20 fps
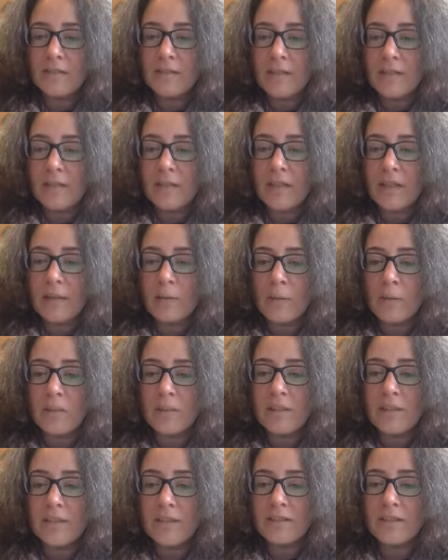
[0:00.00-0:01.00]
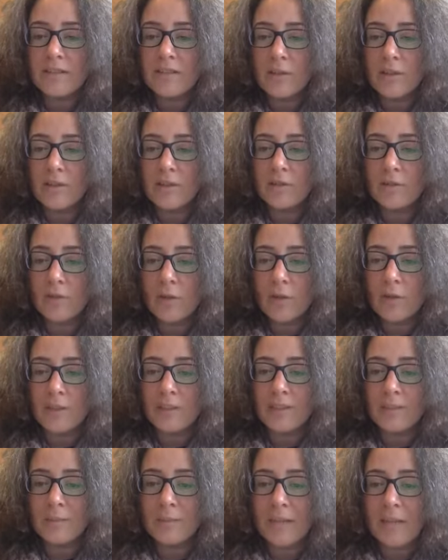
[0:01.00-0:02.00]
then will things start to fall
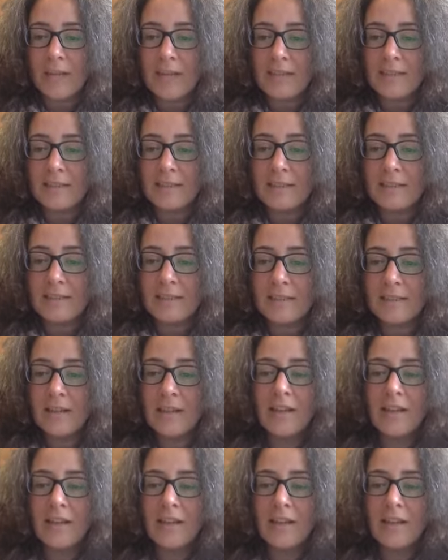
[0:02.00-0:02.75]
into place?